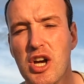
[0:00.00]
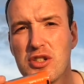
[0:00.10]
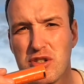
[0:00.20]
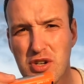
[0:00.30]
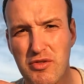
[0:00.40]

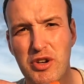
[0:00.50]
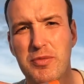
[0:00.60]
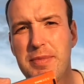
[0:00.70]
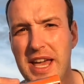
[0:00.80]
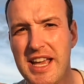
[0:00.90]
So it's a real
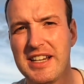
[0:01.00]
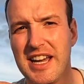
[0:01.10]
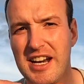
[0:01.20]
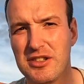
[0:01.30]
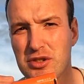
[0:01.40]
pain
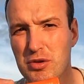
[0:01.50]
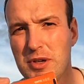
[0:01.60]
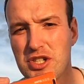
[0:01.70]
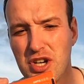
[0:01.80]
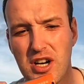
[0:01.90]
carrying so
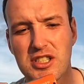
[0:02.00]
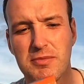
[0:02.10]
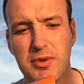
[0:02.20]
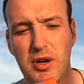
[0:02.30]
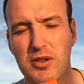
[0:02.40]
much charging
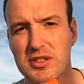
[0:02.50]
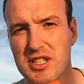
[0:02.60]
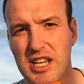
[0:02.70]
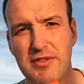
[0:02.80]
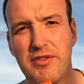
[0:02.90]
blocks,
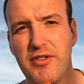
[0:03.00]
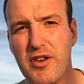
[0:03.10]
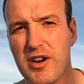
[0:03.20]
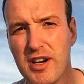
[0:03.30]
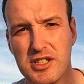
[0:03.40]
even
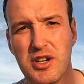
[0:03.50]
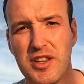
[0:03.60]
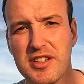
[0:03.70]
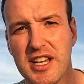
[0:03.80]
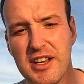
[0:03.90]
for our
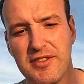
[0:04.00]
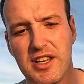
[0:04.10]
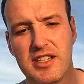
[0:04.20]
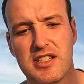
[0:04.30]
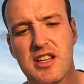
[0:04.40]
other dive
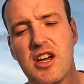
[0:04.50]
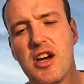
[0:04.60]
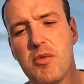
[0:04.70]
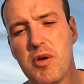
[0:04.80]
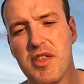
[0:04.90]
lights,
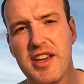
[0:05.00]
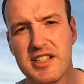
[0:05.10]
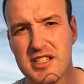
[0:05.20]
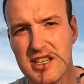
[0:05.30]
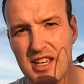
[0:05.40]
where
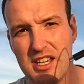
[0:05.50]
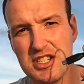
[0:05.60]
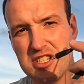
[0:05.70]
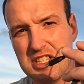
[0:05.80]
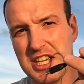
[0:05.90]
this is
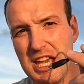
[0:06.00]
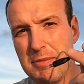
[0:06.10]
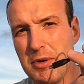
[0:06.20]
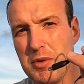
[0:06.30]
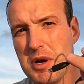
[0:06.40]
just a
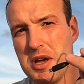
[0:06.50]
cable